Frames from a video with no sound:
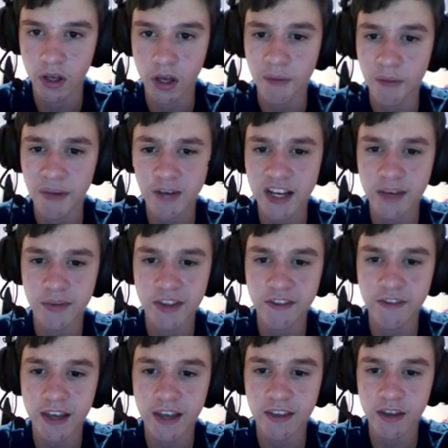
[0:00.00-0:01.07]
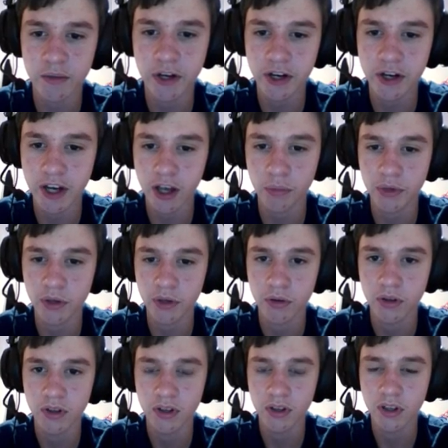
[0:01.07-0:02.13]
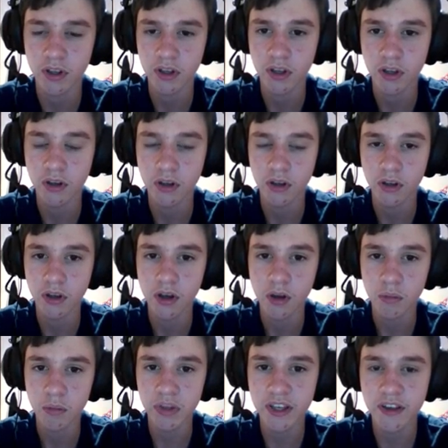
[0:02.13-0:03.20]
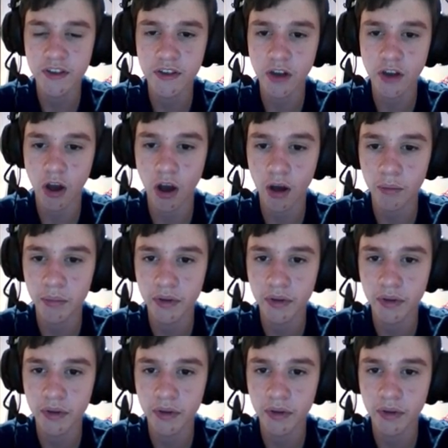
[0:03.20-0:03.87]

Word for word: My name is Faith. I'm here to help you. Please, stop.